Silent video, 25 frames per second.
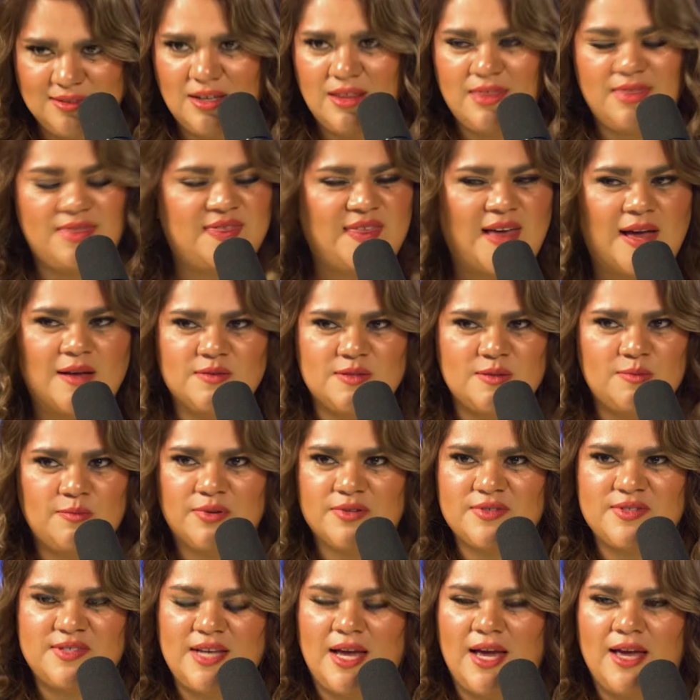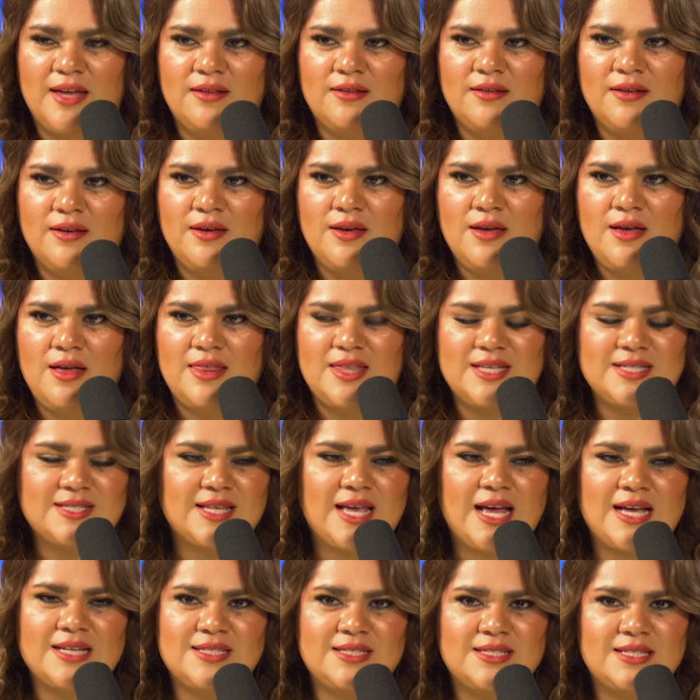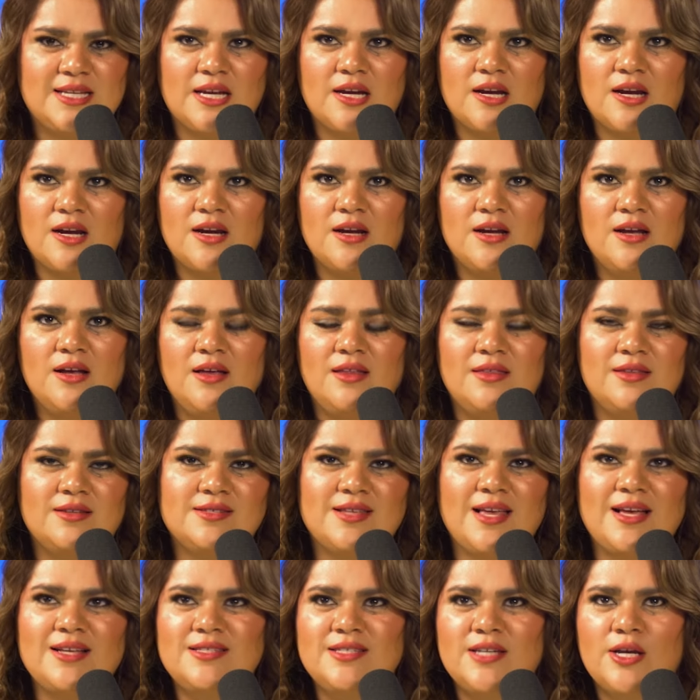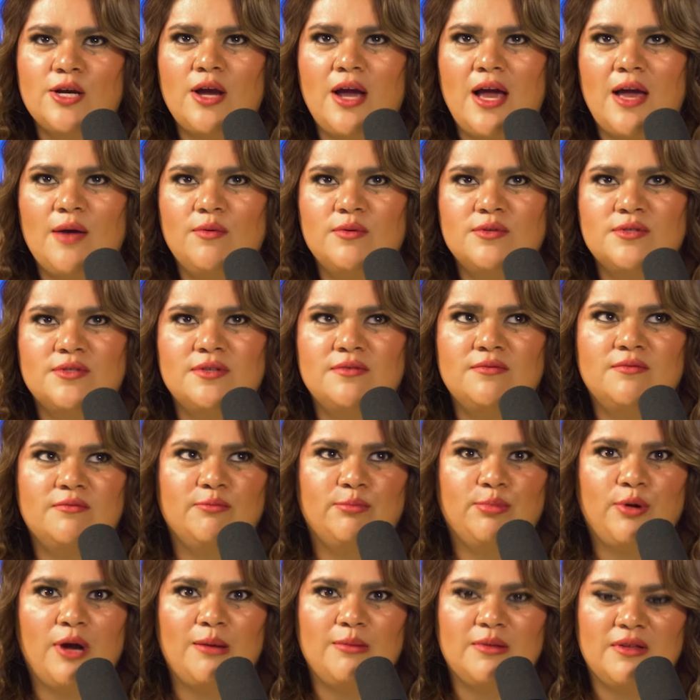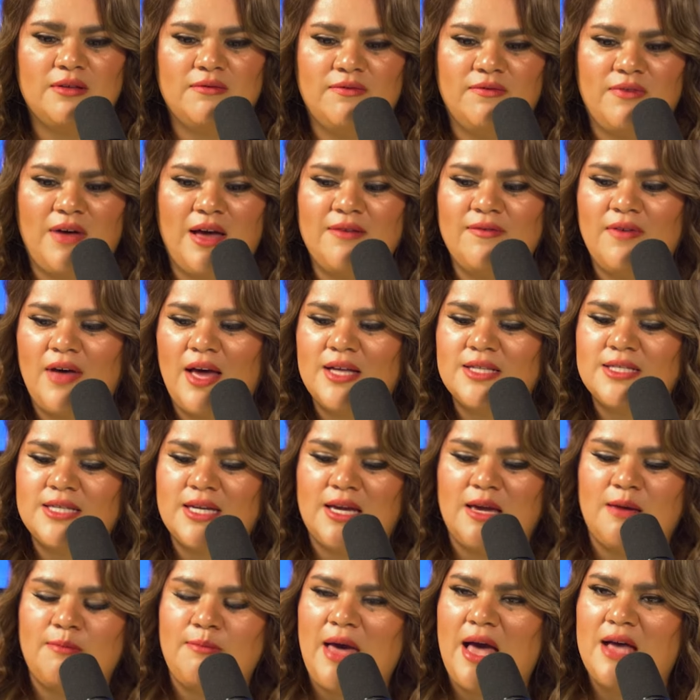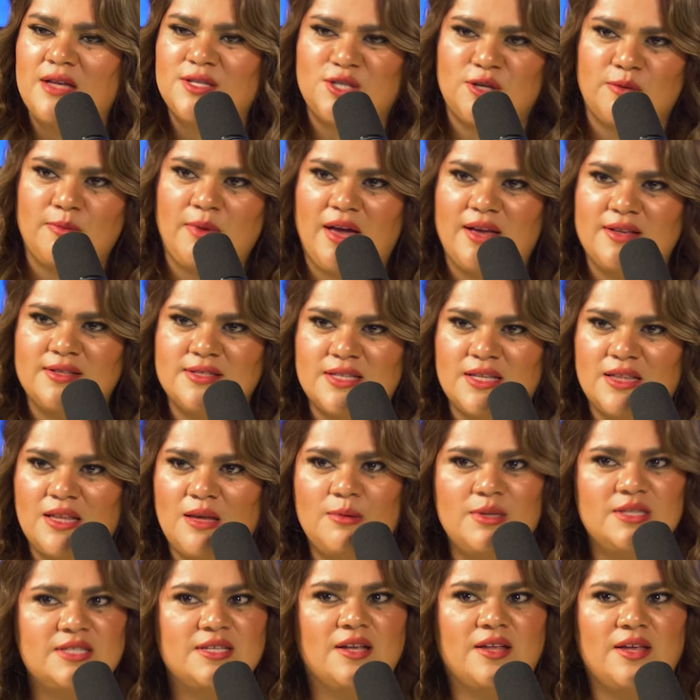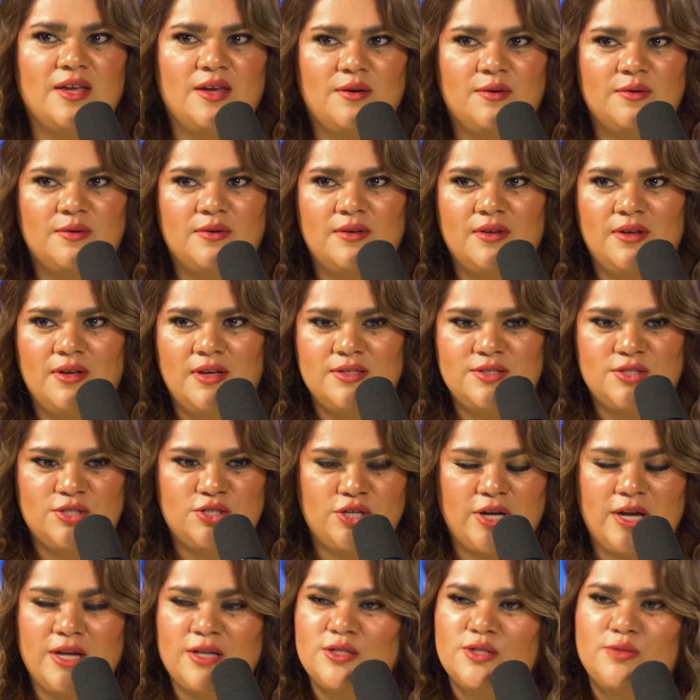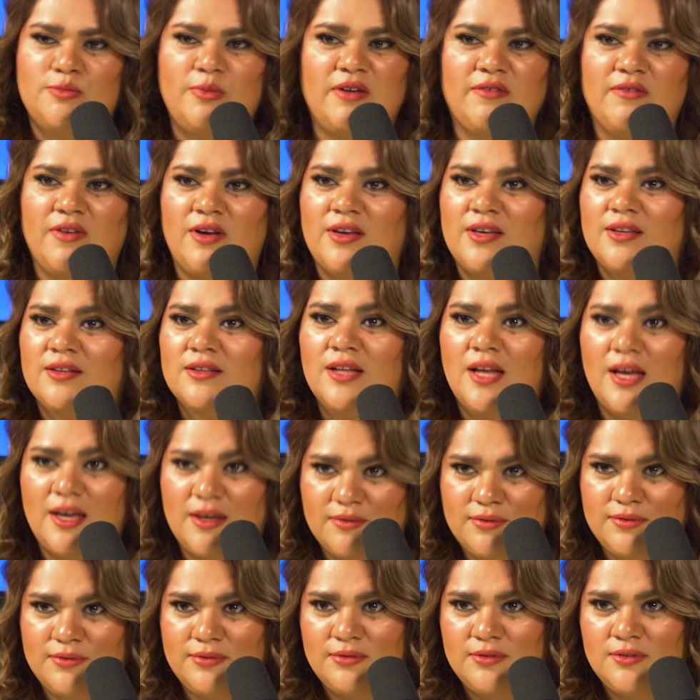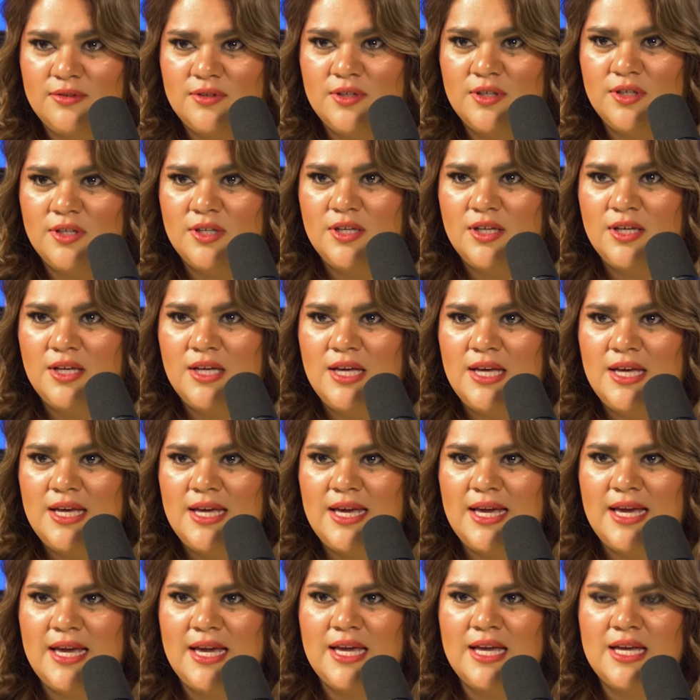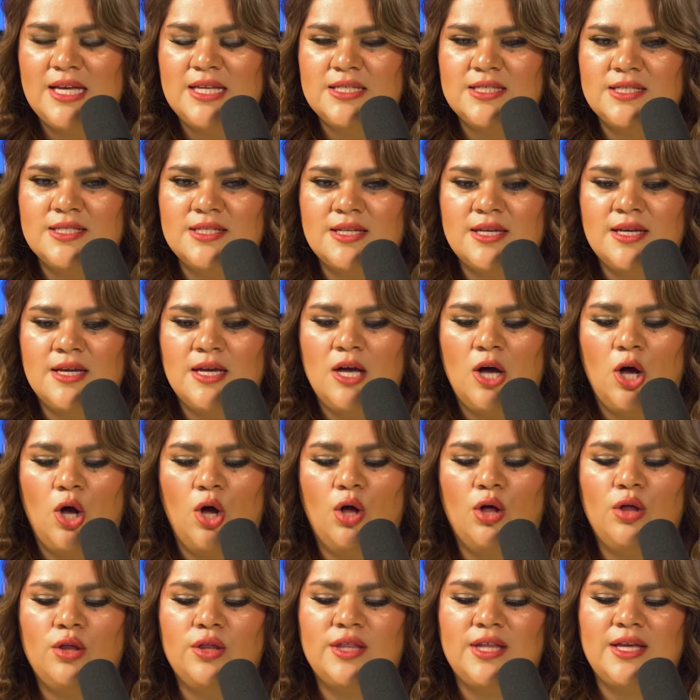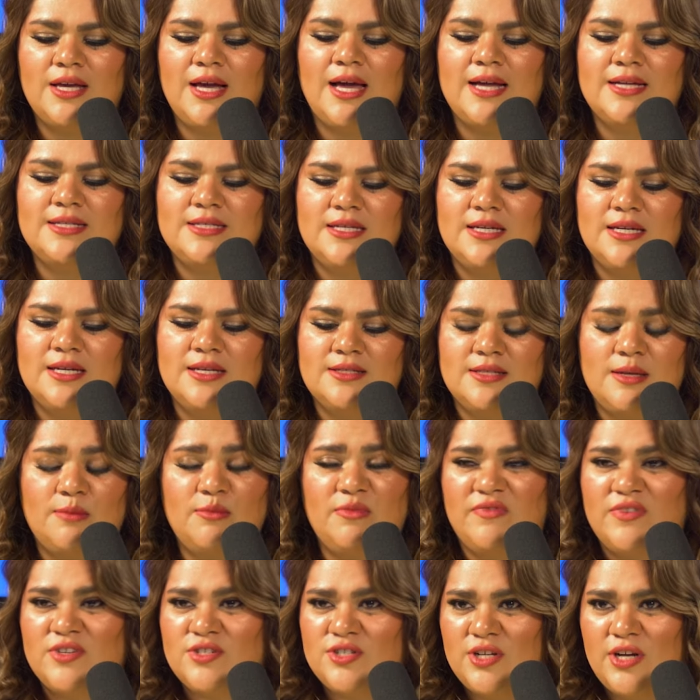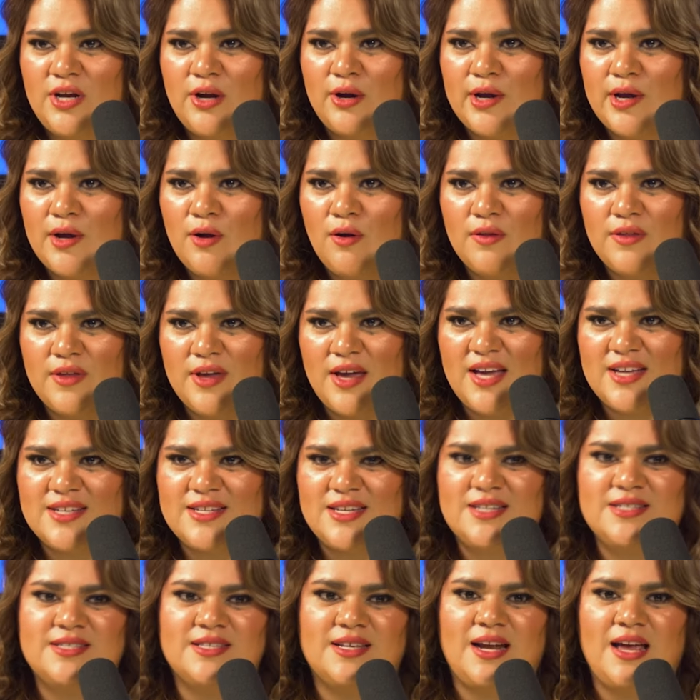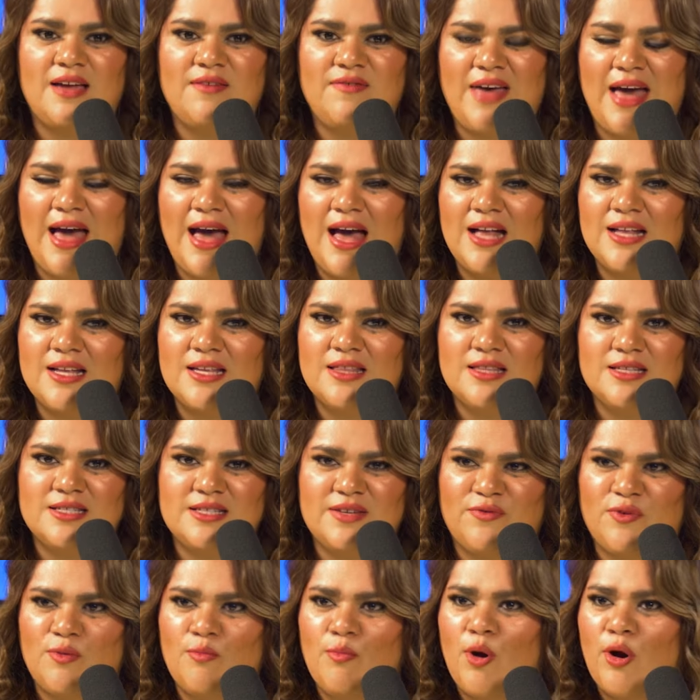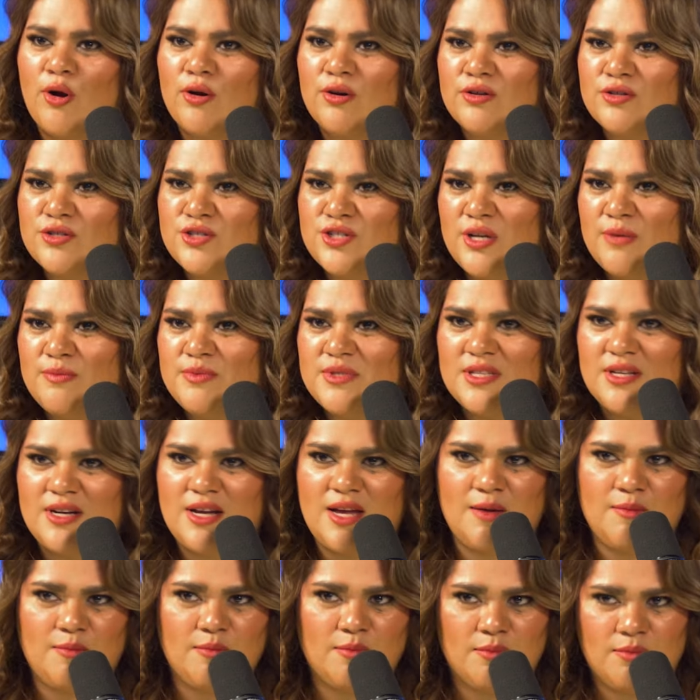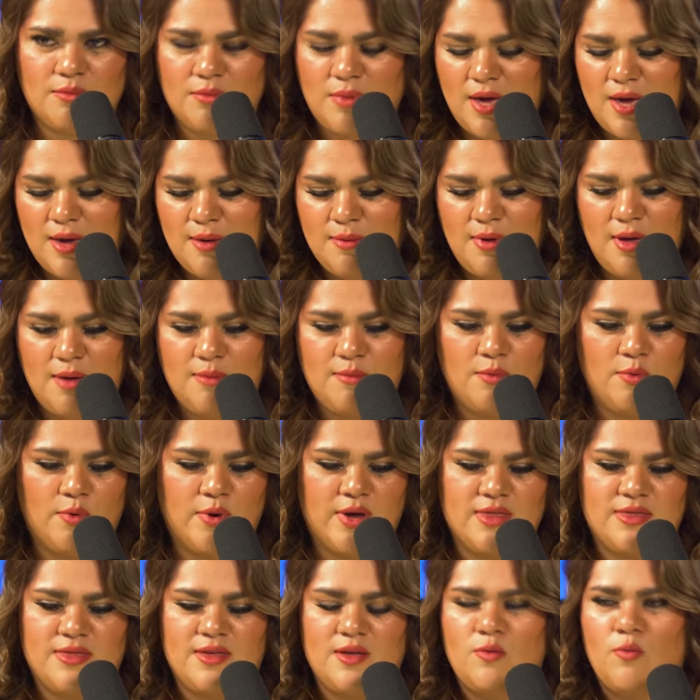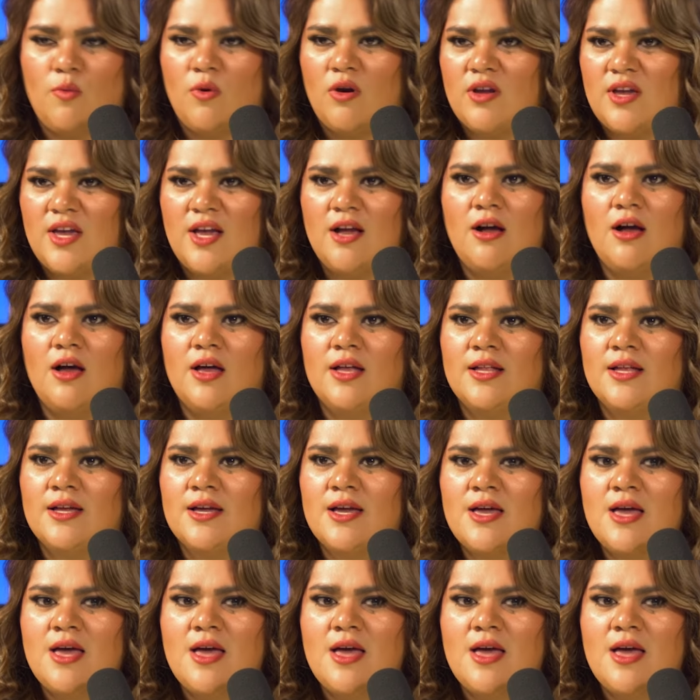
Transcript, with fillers: Thousand percent. This last year, this last year, I was in probably five high ticket masterminds. And let me tell you, it's changed my fucking life. And all the ideas I'm a visionary, all the ideas that I've had and the different partnerships that I'm I, am i am with and working on,